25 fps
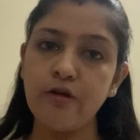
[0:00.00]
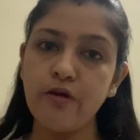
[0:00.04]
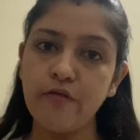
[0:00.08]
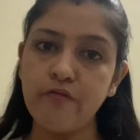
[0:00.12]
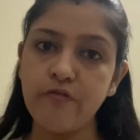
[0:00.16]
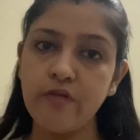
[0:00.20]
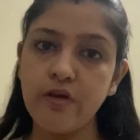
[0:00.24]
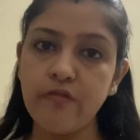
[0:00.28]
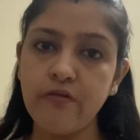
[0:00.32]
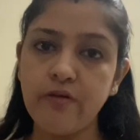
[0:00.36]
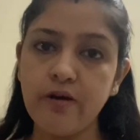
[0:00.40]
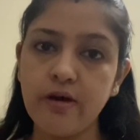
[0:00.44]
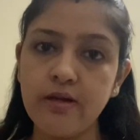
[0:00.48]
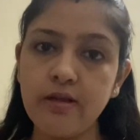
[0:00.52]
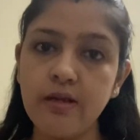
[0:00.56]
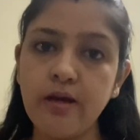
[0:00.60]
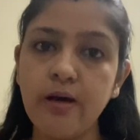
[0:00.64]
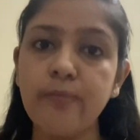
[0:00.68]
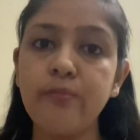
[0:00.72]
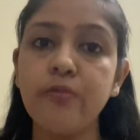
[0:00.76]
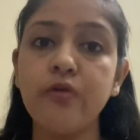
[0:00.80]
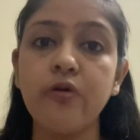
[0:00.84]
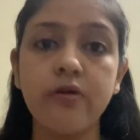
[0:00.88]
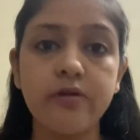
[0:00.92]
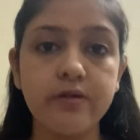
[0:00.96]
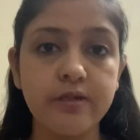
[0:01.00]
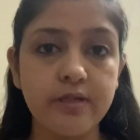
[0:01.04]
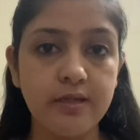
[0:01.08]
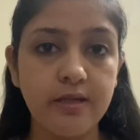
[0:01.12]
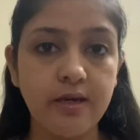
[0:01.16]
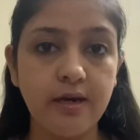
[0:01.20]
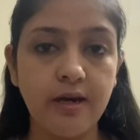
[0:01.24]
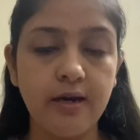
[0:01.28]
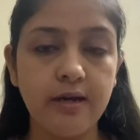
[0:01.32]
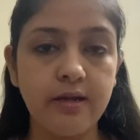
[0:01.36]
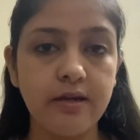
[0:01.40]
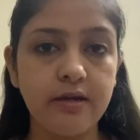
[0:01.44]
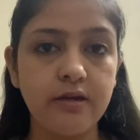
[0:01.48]
Everyone, I'm Dr.
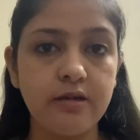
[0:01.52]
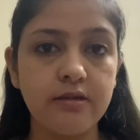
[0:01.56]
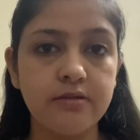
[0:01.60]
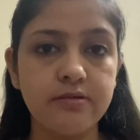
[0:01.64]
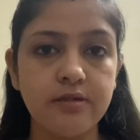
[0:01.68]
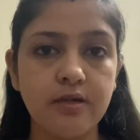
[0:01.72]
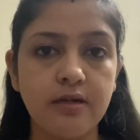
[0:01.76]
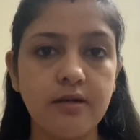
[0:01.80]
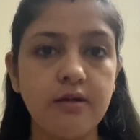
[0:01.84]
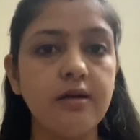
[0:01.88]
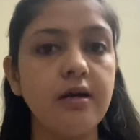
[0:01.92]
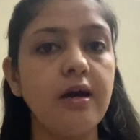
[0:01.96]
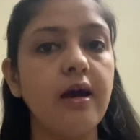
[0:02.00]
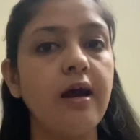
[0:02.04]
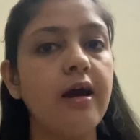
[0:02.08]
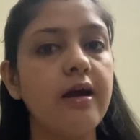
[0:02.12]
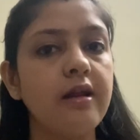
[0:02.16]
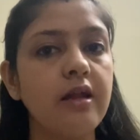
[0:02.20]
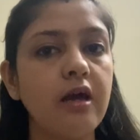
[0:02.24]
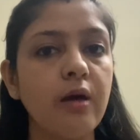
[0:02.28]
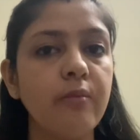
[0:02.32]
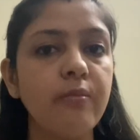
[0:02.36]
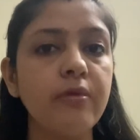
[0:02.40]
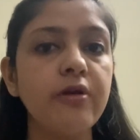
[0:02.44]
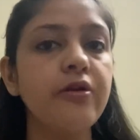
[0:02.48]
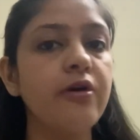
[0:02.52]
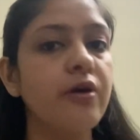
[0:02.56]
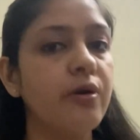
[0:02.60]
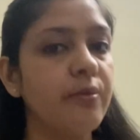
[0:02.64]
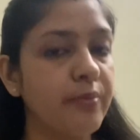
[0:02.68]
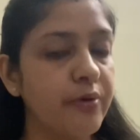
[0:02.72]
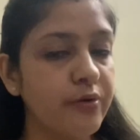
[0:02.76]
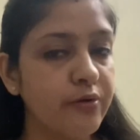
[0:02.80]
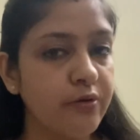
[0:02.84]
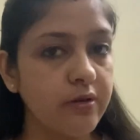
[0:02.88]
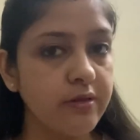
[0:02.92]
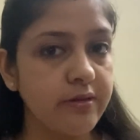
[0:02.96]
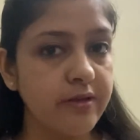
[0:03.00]
Niharikajha and I'm a
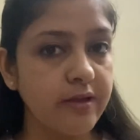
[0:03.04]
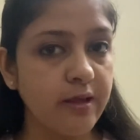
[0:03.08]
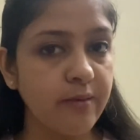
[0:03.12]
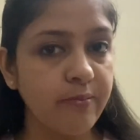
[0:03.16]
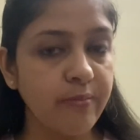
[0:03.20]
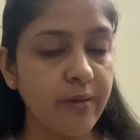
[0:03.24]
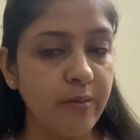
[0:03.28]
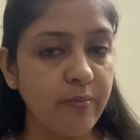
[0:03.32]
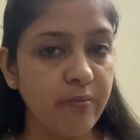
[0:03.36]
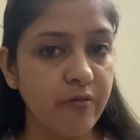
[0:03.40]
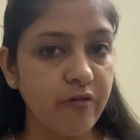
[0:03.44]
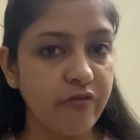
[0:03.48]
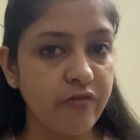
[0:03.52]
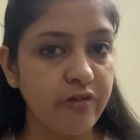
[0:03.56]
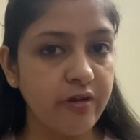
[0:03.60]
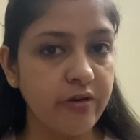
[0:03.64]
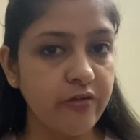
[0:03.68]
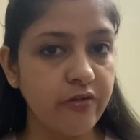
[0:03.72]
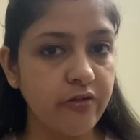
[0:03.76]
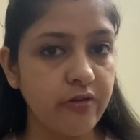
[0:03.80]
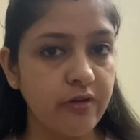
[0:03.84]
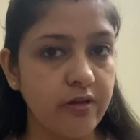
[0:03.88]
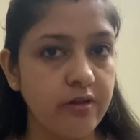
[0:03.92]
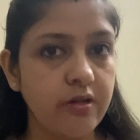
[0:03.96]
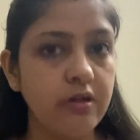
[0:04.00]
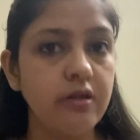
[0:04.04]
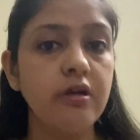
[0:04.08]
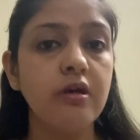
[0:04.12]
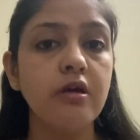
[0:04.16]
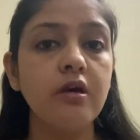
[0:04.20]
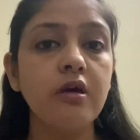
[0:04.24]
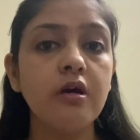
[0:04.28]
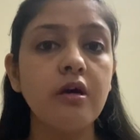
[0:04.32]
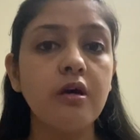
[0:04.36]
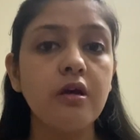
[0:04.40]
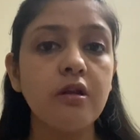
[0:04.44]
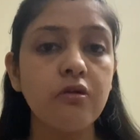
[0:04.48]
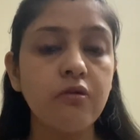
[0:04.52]
dermatologist by profession.
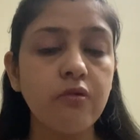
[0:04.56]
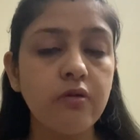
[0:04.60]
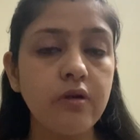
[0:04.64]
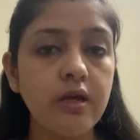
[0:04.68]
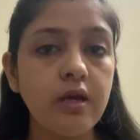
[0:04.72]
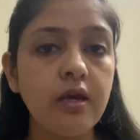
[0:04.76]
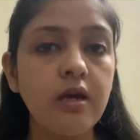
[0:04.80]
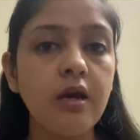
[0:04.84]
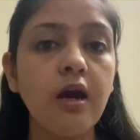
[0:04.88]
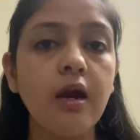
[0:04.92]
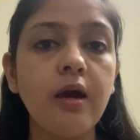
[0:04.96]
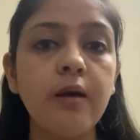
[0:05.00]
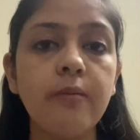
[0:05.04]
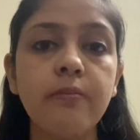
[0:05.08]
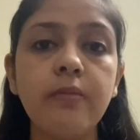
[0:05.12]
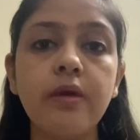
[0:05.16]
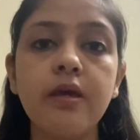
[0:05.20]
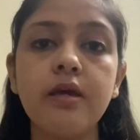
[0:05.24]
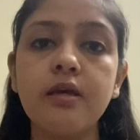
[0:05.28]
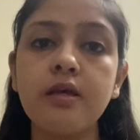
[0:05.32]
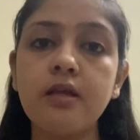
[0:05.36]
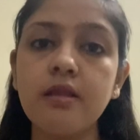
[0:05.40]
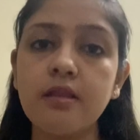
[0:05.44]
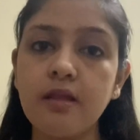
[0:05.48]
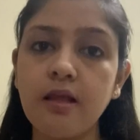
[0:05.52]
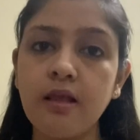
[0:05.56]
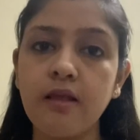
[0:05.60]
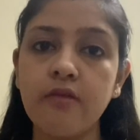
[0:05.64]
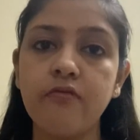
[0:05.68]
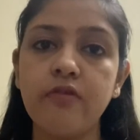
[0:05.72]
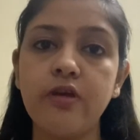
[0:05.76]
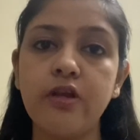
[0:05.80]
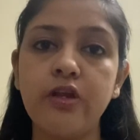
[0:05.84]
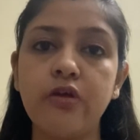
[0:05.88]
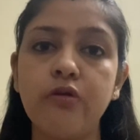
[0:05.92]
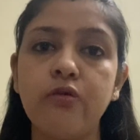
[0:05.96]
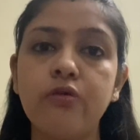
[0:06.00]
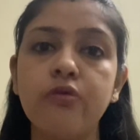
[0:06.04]
Today I'm making this
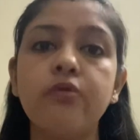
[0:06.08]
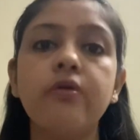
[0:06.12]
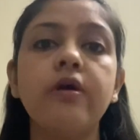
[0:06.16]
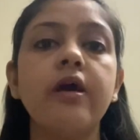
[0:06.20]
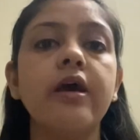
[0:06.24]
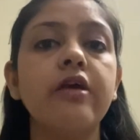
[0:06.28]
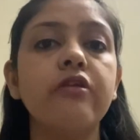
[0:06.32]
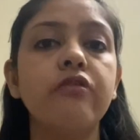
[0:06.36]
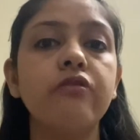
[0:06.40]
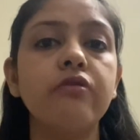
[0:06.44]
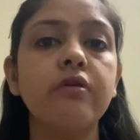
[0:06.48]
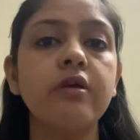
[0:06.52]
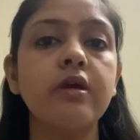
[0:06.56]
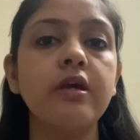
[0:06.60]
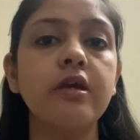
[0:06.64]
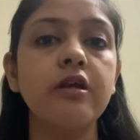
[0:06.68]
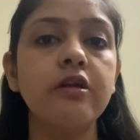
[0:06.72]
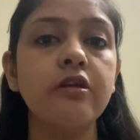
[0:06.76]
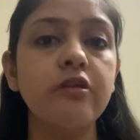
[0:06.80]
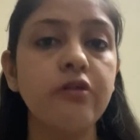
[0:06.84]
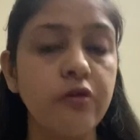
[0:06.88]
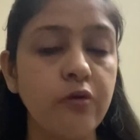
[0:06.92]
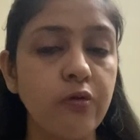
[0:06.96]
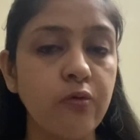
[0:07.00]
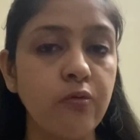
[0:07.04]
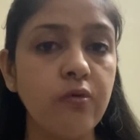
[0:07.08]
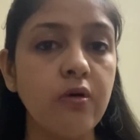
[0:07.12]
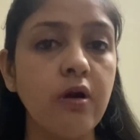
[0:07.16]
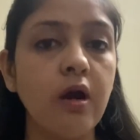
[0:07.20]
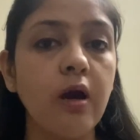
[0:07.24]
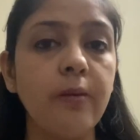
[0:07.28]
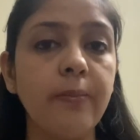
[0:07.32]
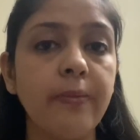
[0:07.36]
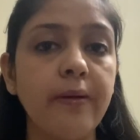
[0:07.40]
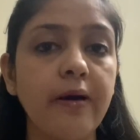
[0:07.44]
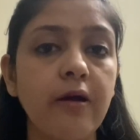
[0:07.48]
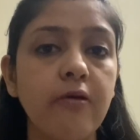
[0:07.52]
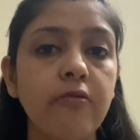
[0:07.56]
video to educate you
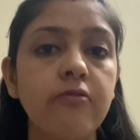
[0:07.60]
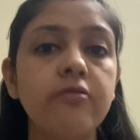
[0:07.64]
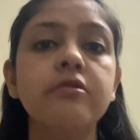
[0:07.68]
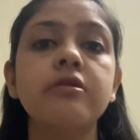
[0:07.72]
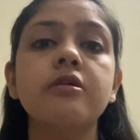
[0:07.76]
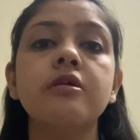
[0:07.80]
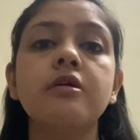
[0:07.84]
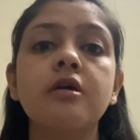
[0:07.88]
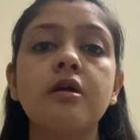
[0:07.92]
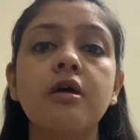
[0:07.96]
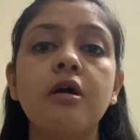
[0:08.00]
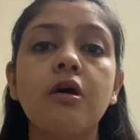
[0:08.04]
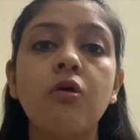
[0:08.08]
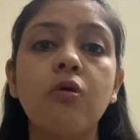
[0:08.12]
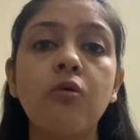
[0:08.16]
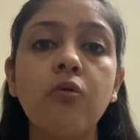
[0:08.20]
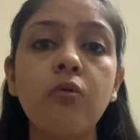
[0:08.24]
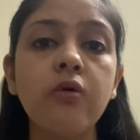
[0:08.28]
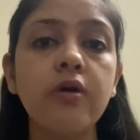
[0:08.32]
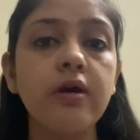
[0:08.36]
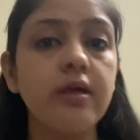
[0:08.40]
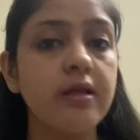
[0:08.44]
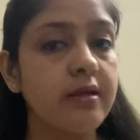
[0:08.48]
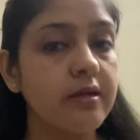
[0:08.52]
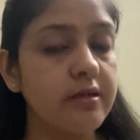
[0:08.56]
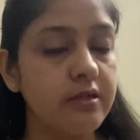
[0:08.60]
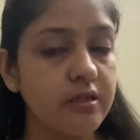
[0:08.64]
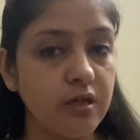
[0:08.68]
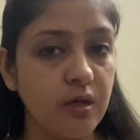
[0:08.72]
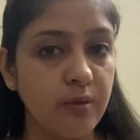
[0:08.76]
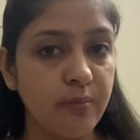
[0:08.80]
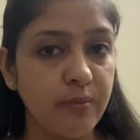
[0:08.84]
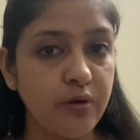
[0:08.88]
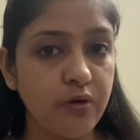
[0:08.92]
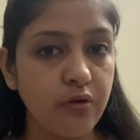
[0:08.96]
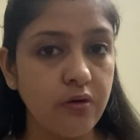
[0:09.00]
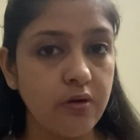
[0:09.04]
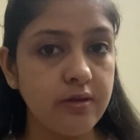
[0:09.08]
about who is a
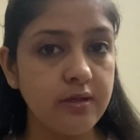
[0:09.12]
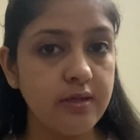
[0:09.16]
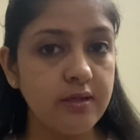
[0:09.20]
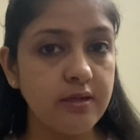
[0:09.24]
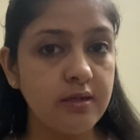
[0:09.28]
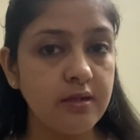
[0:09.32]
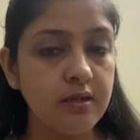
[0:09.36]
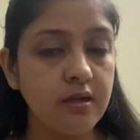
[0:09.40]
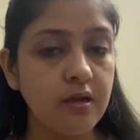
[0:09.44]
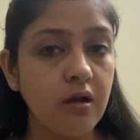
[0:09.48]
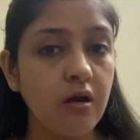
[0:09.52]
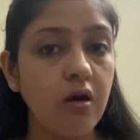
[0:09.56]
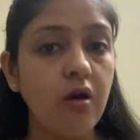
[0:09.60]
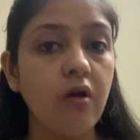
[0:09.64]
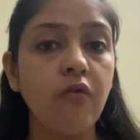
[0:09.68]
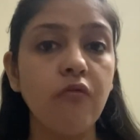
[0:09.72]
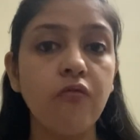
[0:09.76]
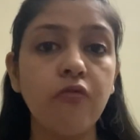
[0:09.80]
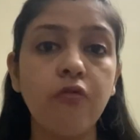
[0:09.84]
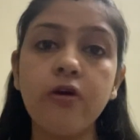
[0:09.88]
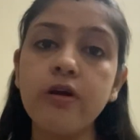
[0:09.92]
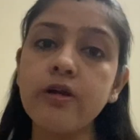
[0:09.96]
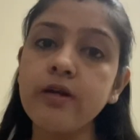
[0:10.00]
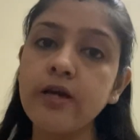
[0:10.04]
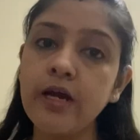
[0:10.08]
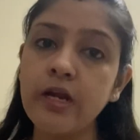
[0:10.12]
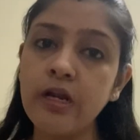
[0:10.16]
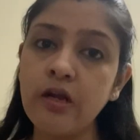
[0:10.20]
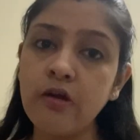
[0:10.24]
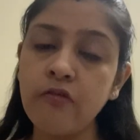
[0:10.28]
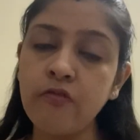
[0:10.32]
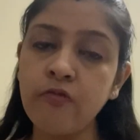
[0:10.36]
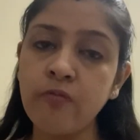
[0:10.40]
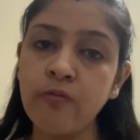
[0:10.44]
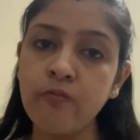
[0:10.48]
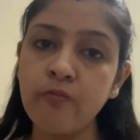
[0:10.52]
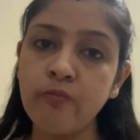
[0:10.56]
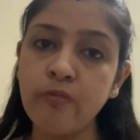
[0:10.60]
dermatologist, what kind
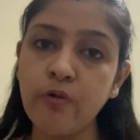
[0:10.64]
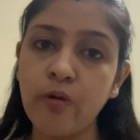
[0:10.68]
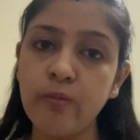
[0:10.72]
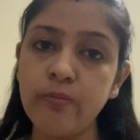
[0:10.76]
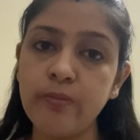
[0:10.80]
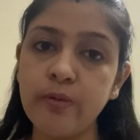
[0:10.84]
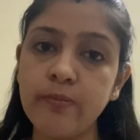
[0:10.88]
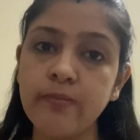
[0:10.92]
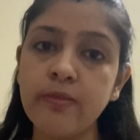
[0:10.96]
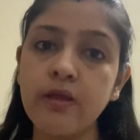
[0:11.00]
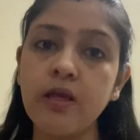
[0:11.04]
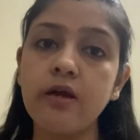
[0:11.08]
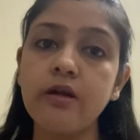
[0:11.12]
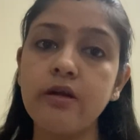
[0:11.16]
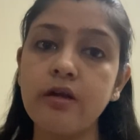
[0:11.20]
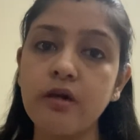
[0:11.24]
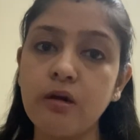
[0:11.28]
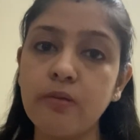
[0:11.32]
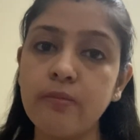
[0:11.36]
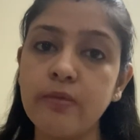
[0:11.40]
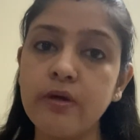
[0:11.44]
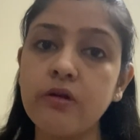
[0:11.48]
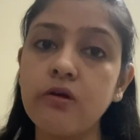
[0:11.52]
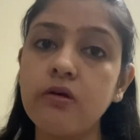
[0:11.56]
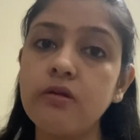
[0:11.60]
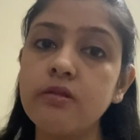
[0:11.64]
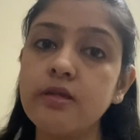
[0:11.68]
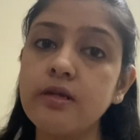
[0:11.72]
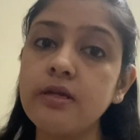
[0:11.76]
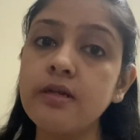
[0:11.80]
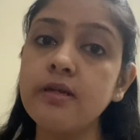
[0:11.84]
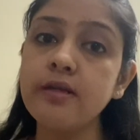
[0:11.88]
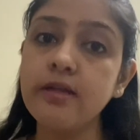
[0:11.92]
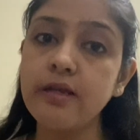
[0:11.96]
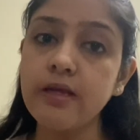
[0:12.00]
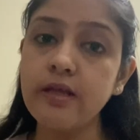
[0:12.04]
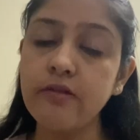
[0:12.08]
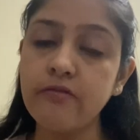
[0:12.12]
of problems a dermatologist
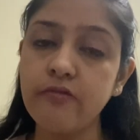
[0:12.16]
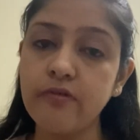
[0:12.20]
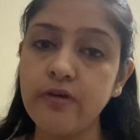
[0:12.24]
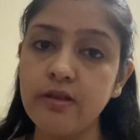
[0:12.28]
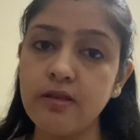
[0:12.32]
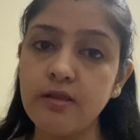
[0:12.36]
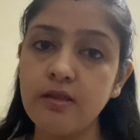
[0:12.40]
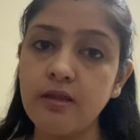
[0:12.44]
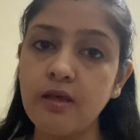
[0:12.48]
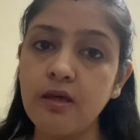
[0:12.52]
deals with,